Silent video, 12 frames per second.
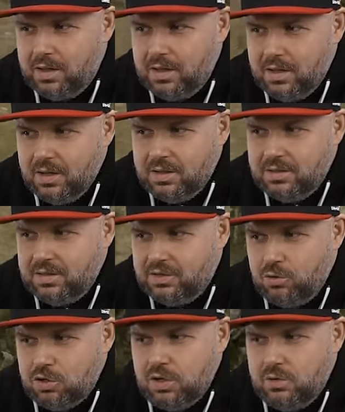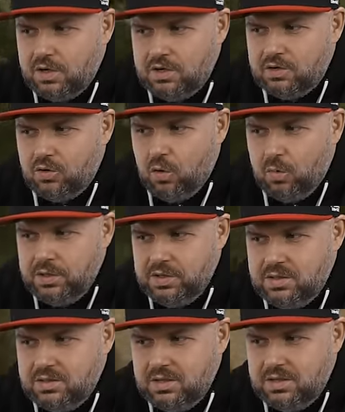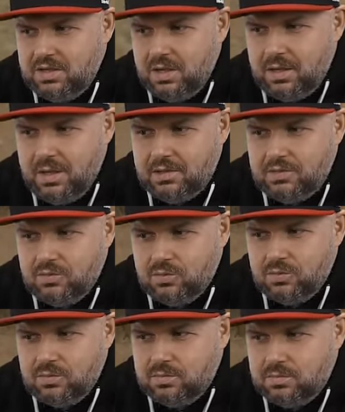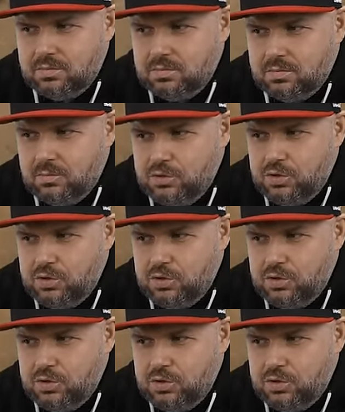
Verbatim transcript: No one probably does this, but it's very interesting.